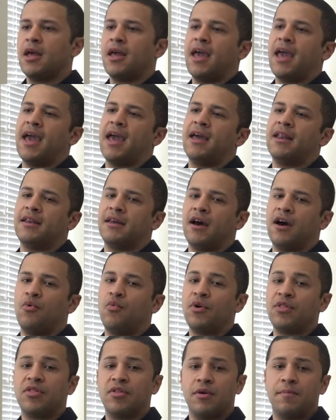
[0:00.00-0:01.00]
And
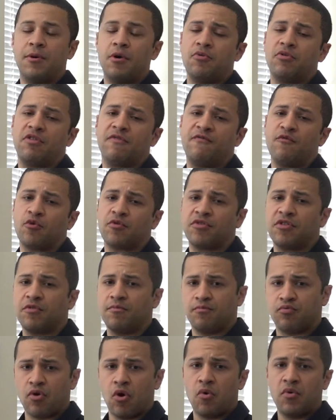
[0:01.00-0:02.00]
once an opponent's force is
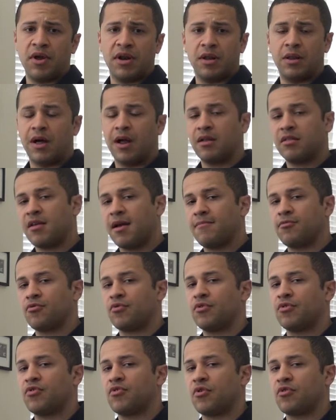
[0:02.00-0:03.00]
broken, a lot of times they're
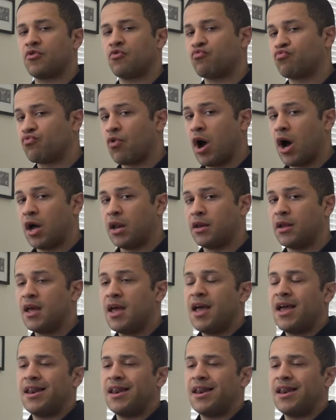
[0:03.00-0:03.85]
going to start to run.